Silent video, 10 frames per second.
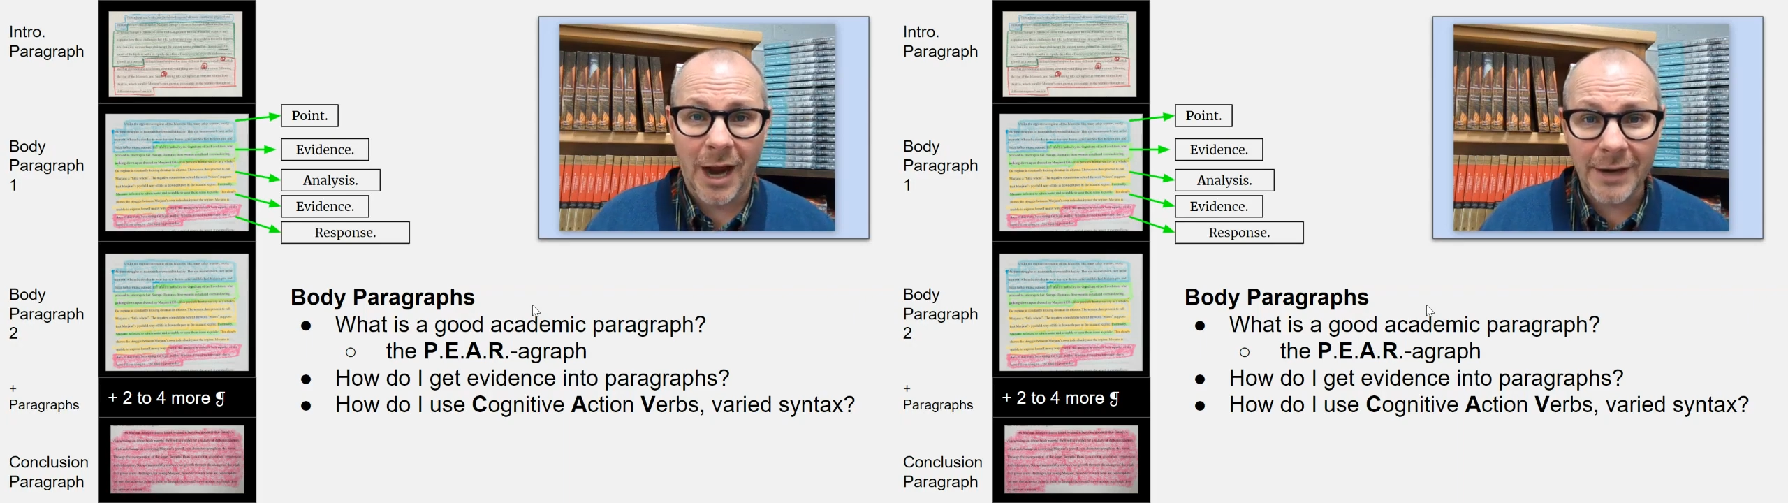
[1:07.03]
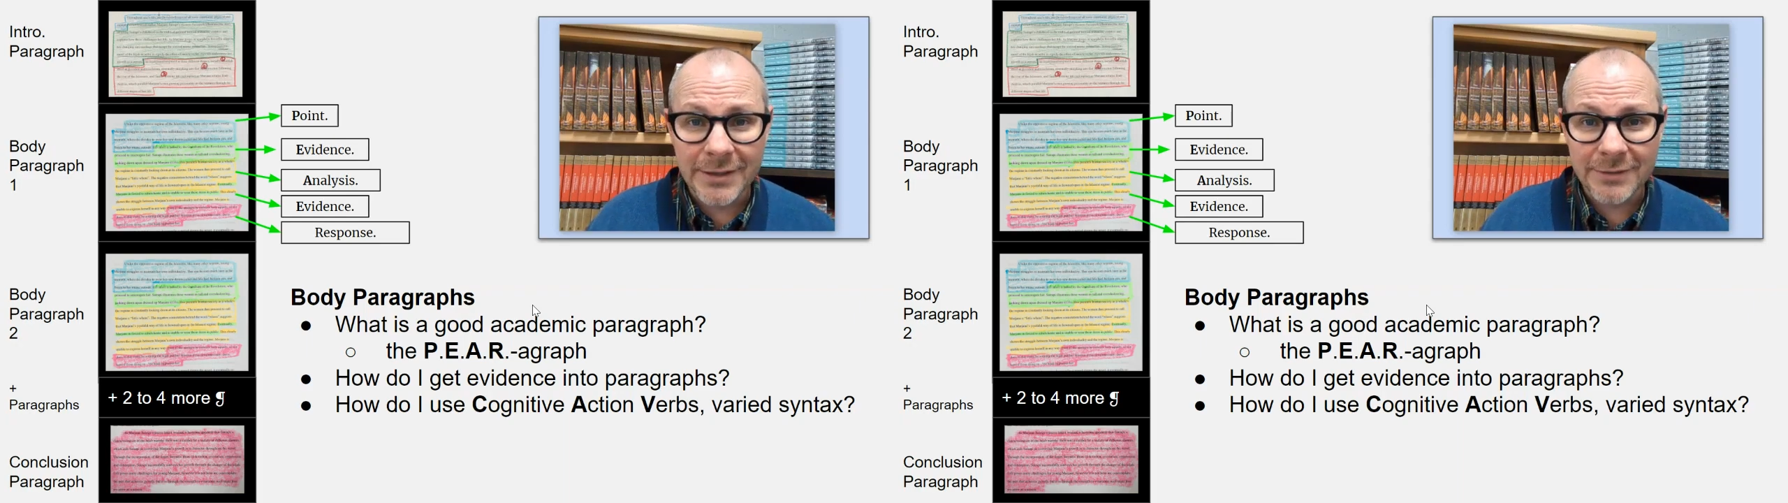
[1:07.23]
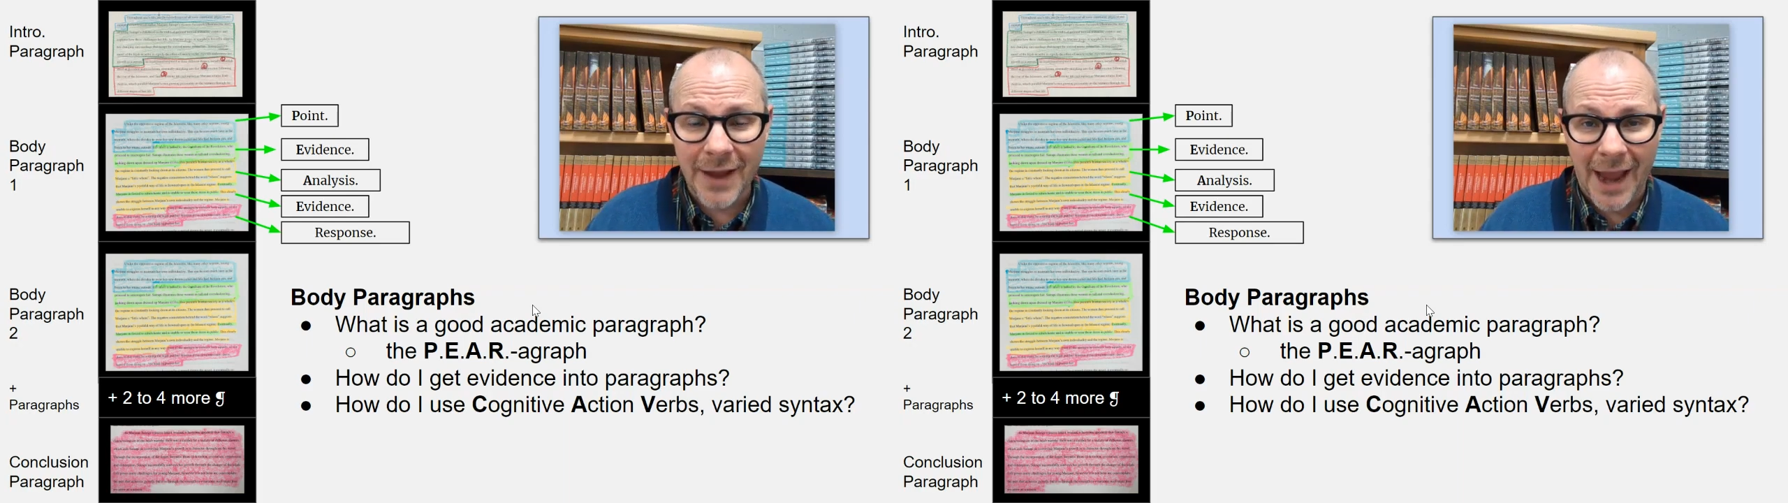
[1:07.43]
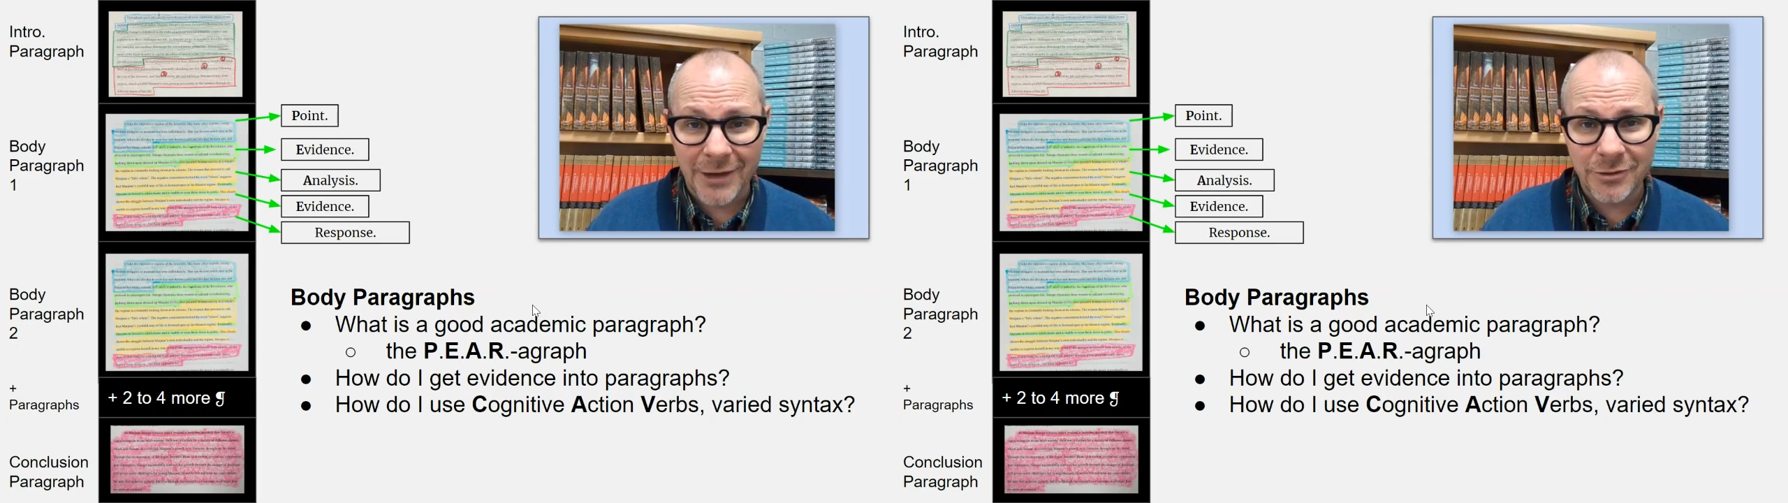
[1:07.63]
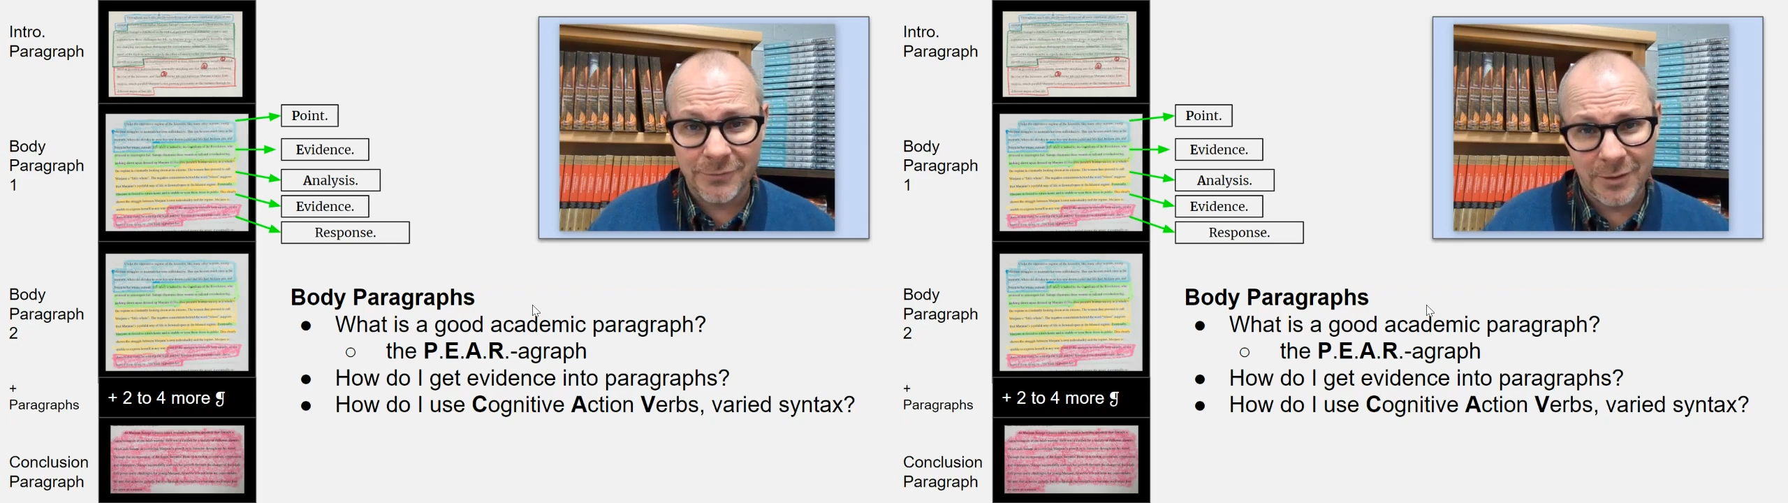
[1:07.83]
cognitive
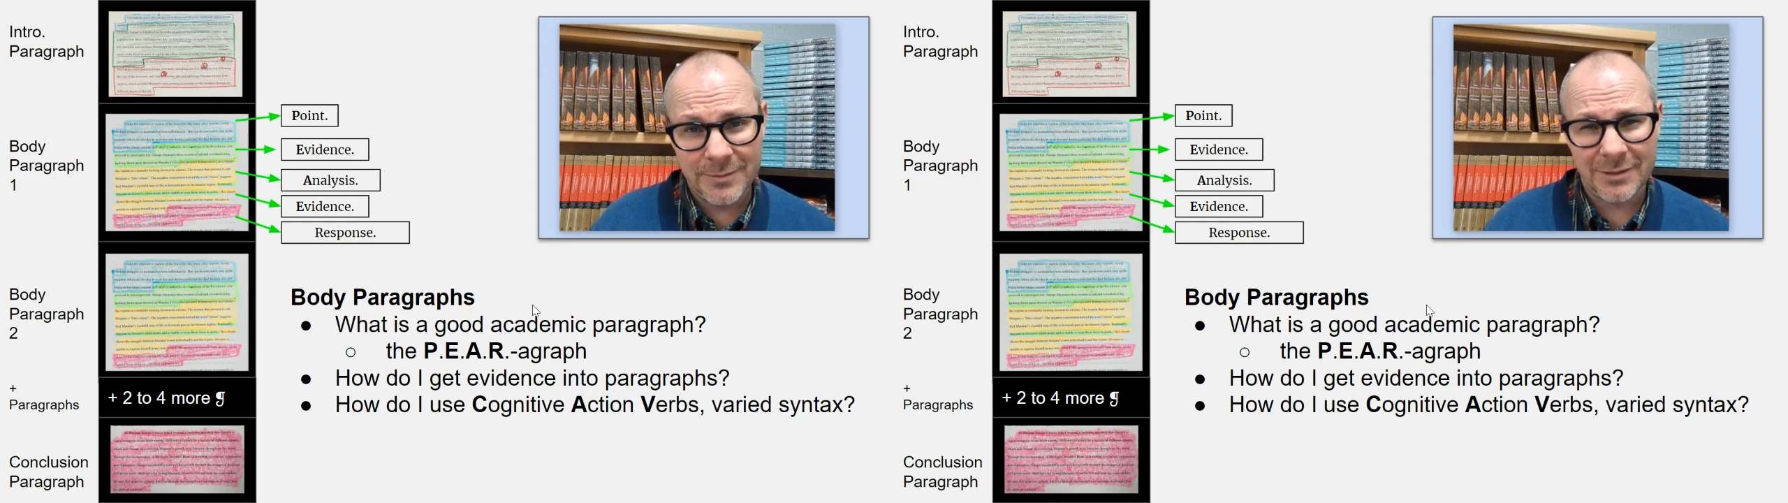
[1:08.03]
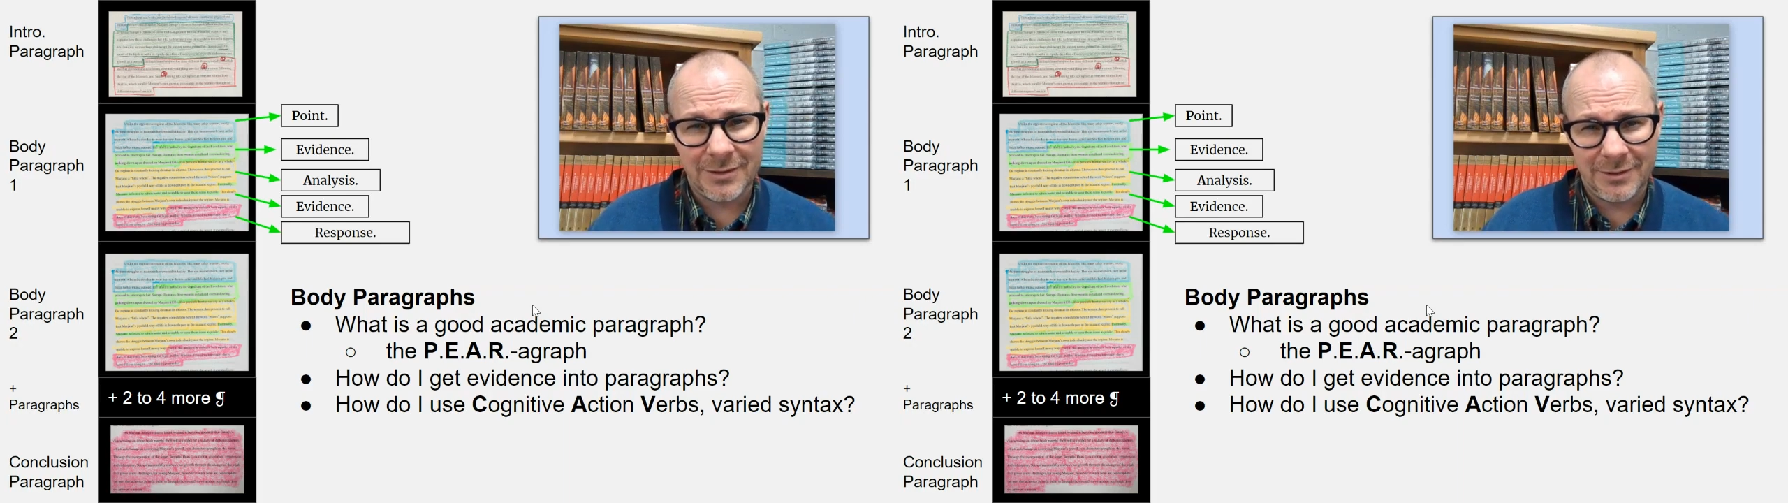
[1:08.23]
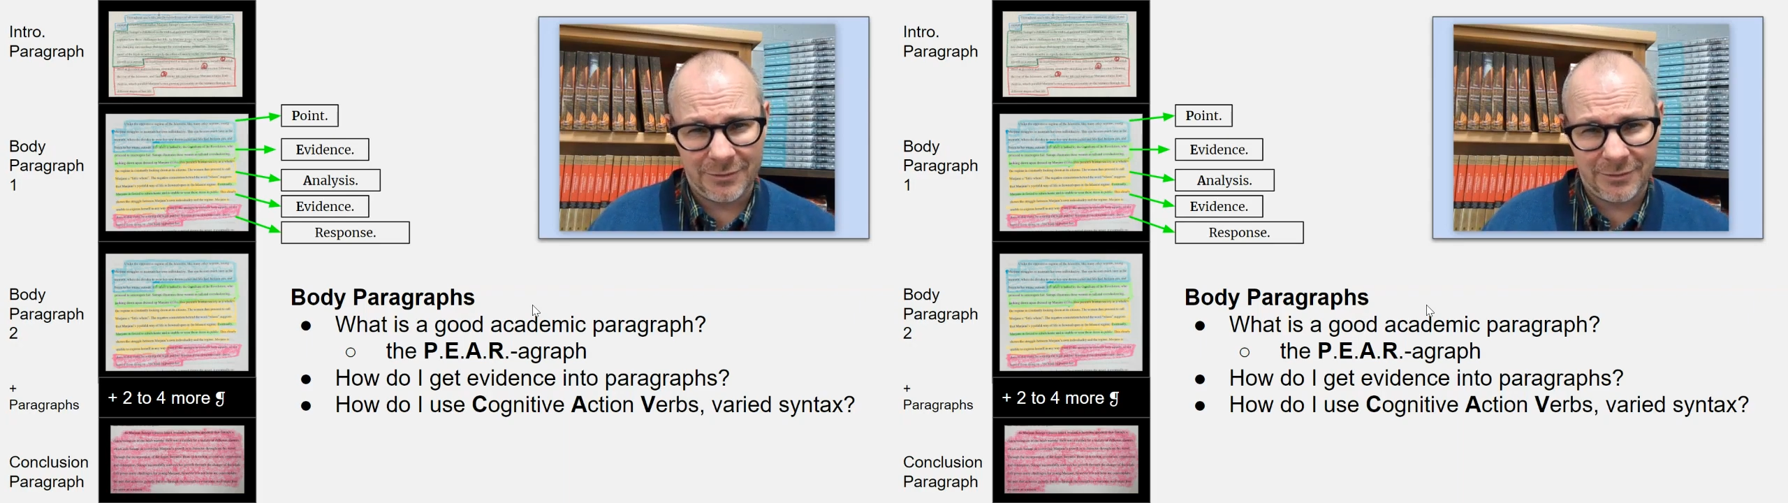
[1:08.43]
action verbs.